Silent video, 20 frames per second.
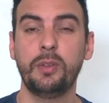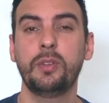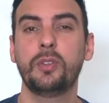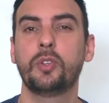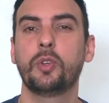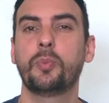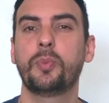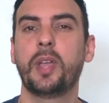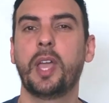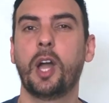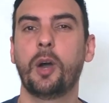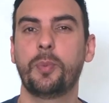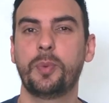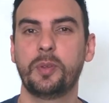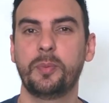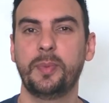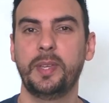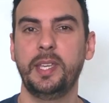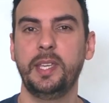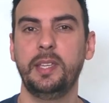You'll be helping
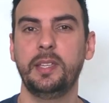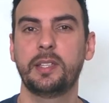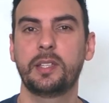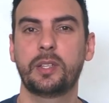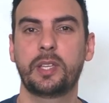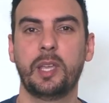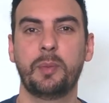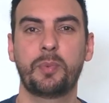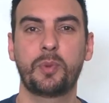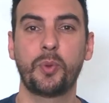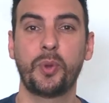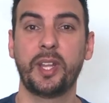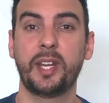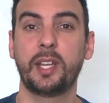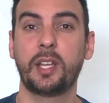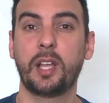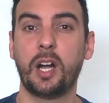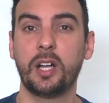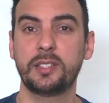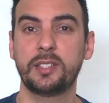me keep creating
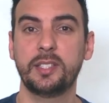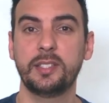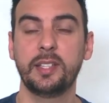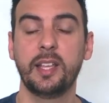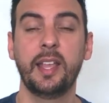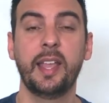content,